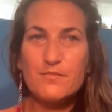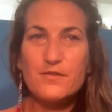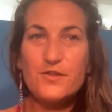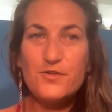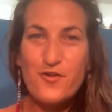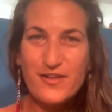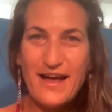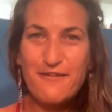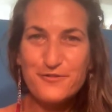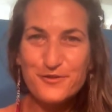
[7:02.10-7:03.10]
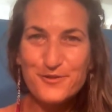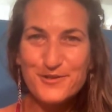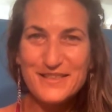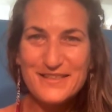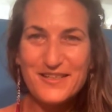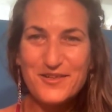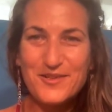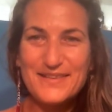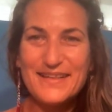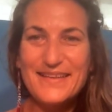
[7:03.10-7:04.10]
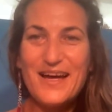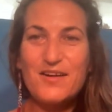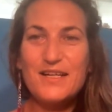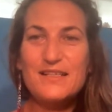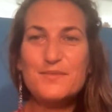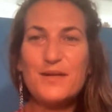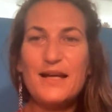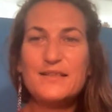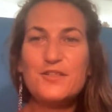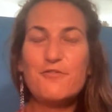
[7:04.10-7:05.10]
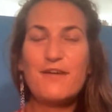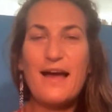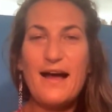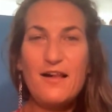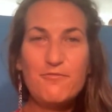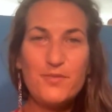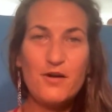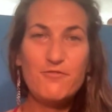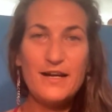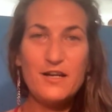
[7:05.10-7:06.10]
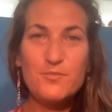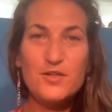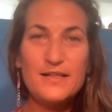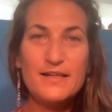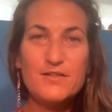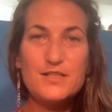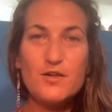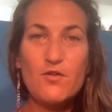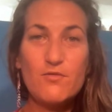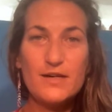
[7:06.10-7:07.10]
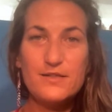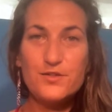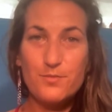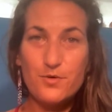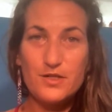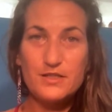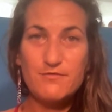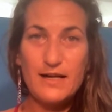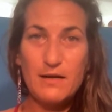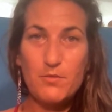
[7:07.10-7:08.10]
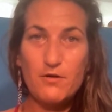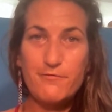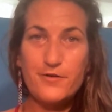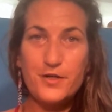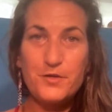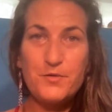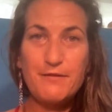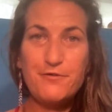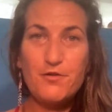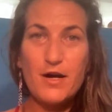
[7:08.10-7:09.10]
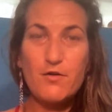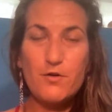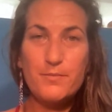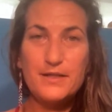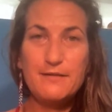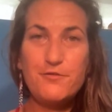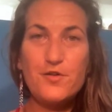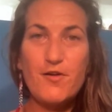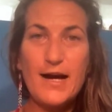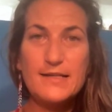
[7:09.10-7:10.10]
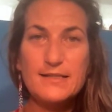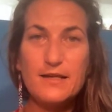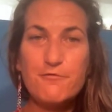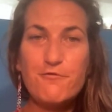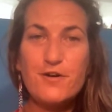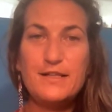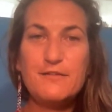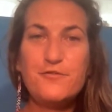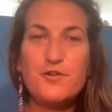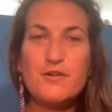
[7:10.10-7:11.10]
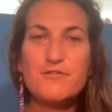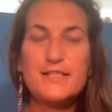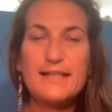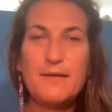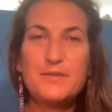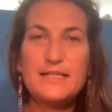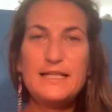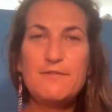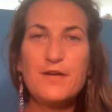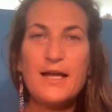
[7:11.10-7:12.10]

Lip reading: you don't have to do it alone. There is plenty of help available. There is always support available for you if you are open, if you are asking for it, if you are receptive.